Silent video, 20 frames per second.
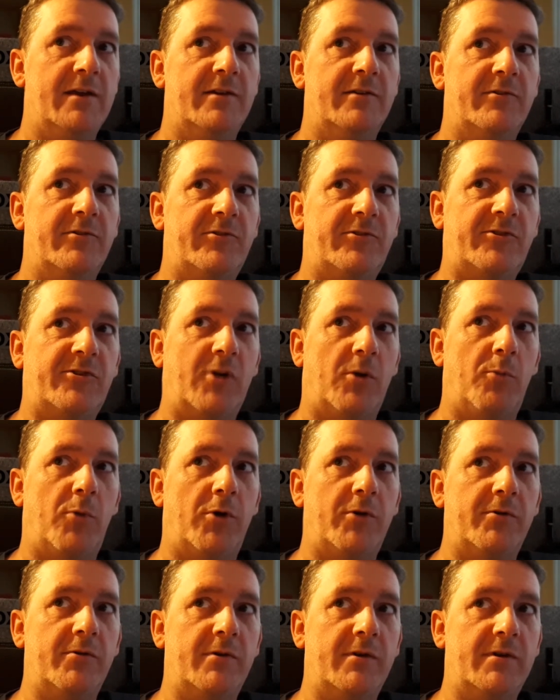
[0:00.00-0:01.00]

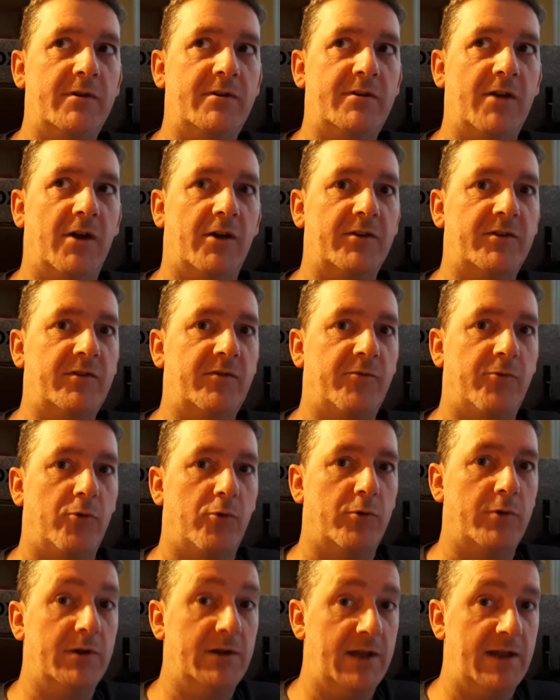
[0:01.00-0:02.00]
someone does
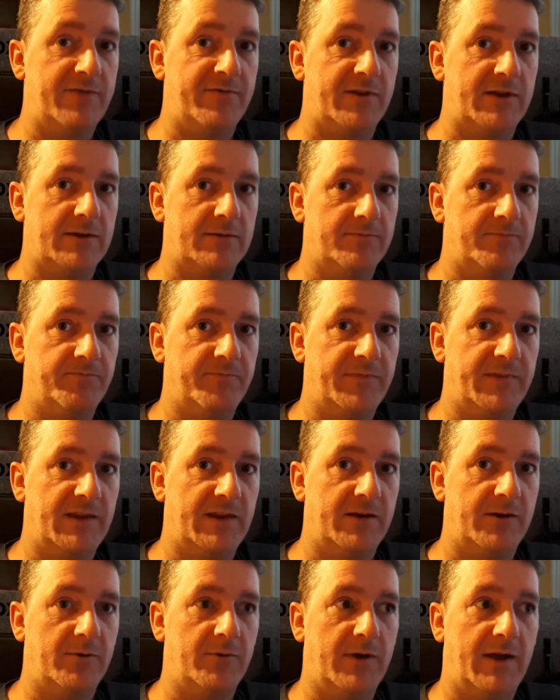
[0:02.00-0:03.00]
for a living,
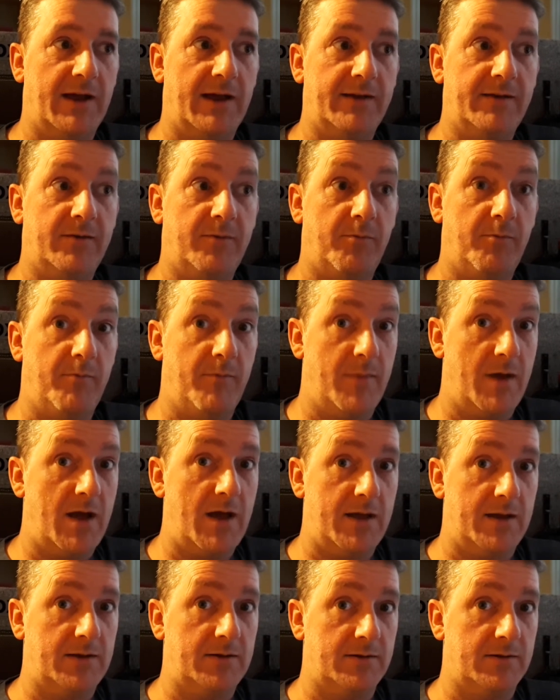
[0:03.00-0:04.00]
and
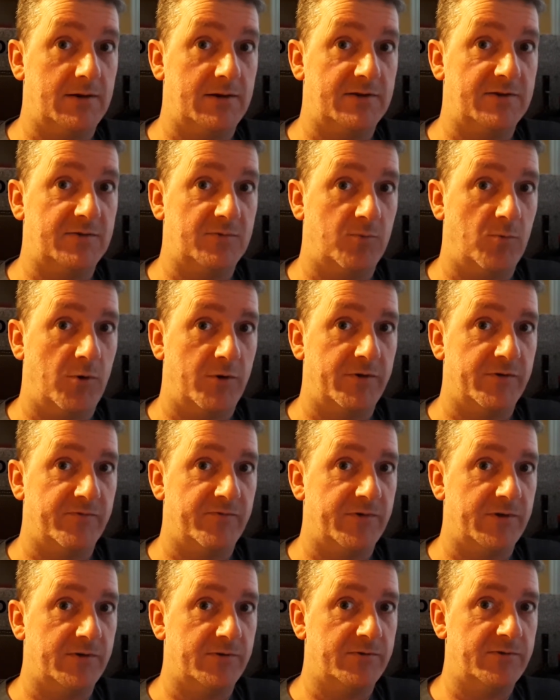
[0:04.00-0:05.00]
mine is one
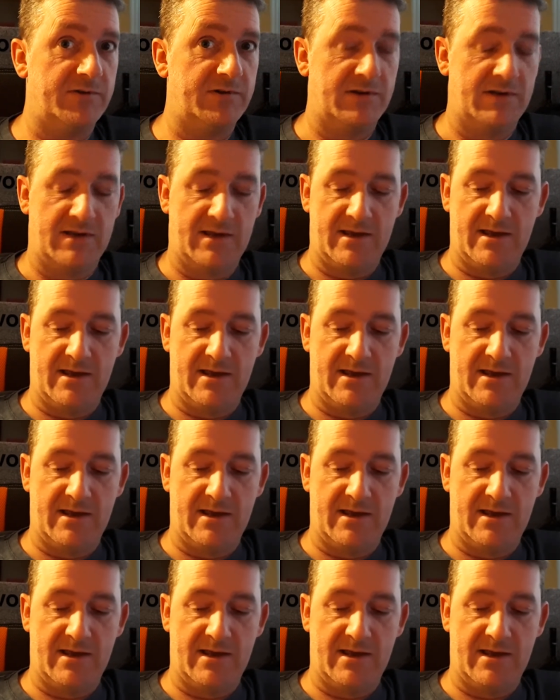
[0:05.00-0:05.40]
of those.